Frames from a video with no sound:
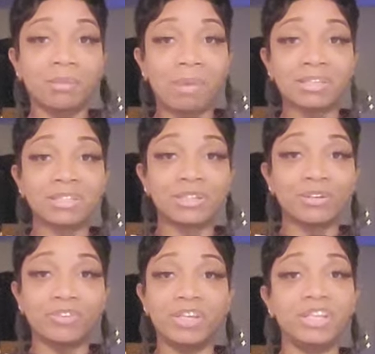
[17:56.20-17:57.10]
my
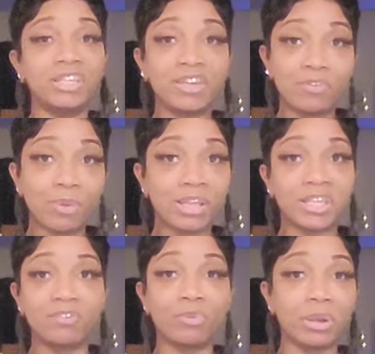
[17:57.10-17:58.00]
stuff. And then the giveaway,
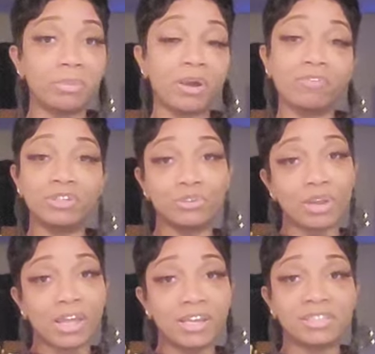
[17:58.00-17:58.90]
the giveaway will be over in two
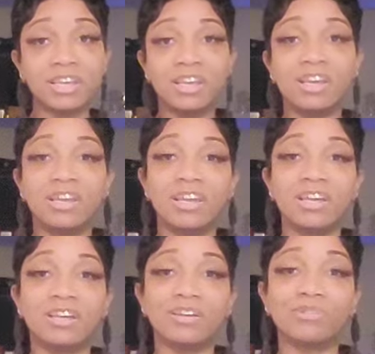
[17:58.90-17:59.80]
days.
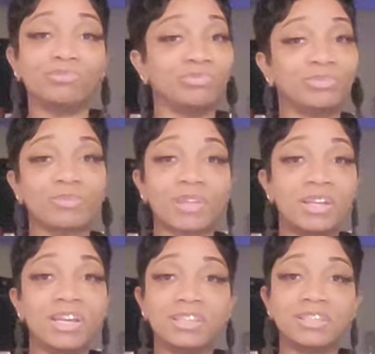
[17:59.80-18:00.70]
Uh,
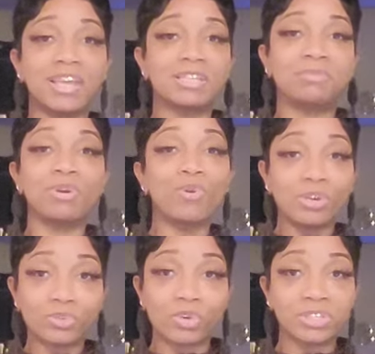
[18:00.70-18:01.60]
nothing has been
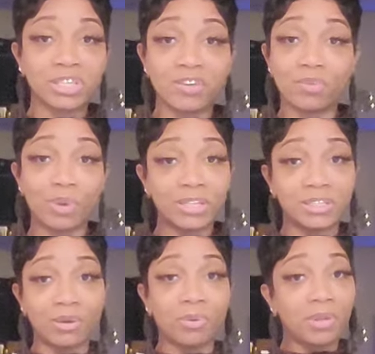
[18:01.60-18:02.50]
going towards the giveaway,
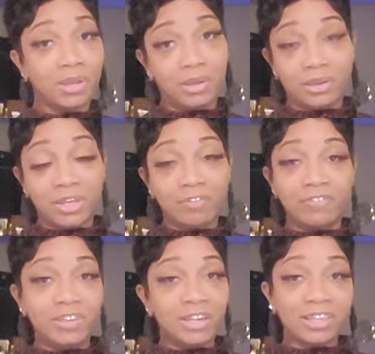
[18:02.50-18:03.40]
so if
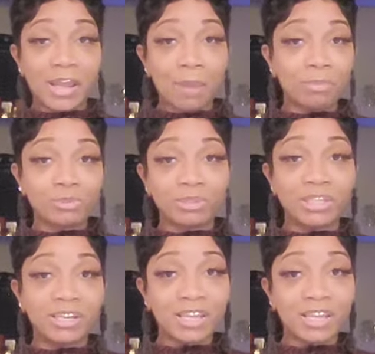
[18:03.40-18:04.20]
nothing happens within the